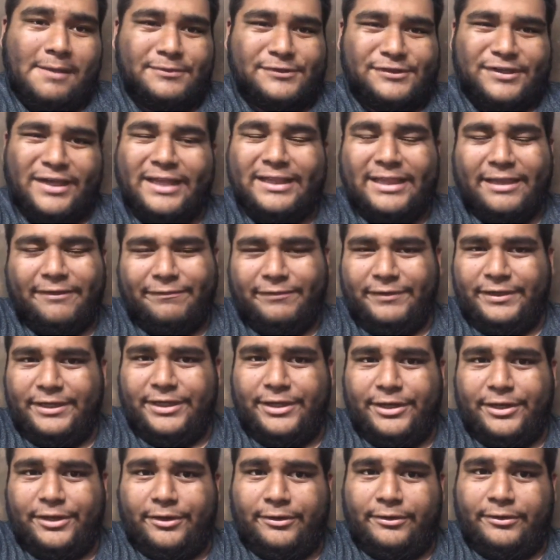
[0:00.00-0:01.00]
So yeah, definitely,
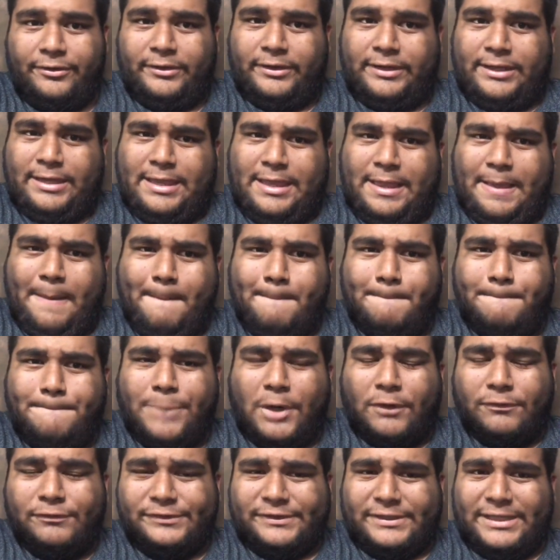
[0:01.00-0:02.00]
you know,
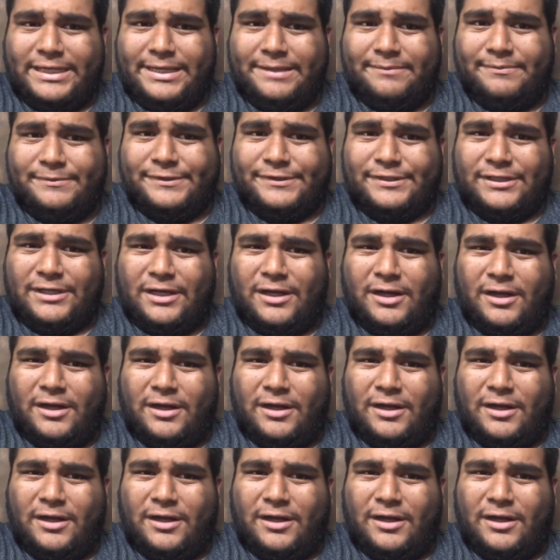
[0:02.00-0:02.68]
both teams